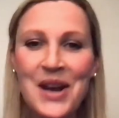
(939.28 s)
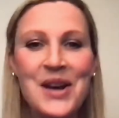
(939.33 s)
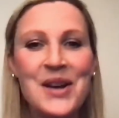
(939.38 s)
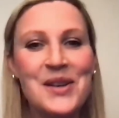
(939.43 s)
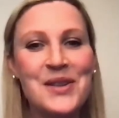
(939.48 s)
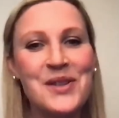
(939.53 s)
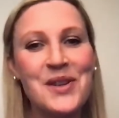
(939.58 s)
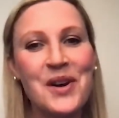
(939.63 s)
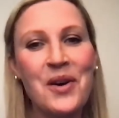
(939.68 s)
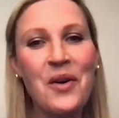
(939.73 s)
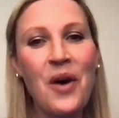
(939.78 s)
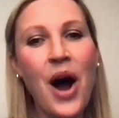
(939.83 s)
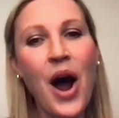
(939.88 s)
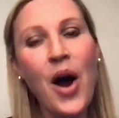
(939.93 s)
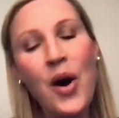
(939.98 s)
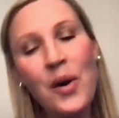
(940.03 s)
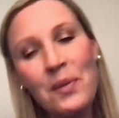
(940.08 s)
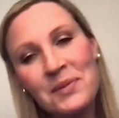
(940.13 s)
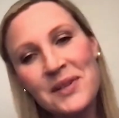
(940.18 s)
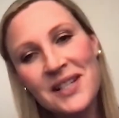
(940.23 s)
So I
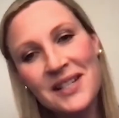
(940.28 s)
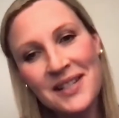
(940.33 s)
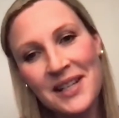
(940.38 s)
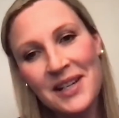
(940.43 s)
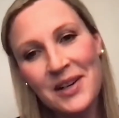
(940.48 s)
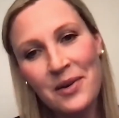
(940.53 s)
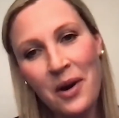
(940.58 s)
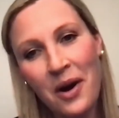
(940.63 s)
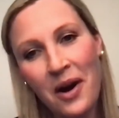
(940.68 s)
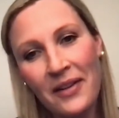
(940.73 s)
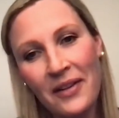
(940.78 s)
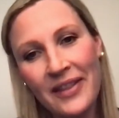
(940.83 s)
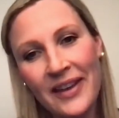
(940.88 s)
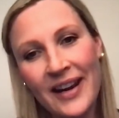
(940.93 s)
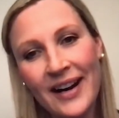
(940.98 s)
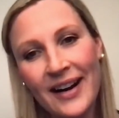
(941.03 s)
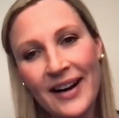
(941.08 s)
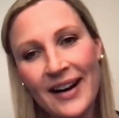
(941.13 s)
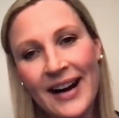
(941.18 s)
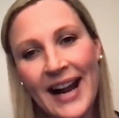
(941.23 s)
hope to see you all
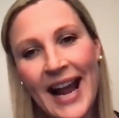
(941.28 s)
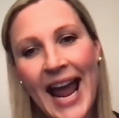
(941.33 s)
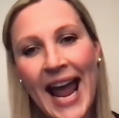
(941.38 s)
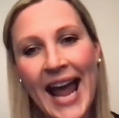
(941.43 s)
there.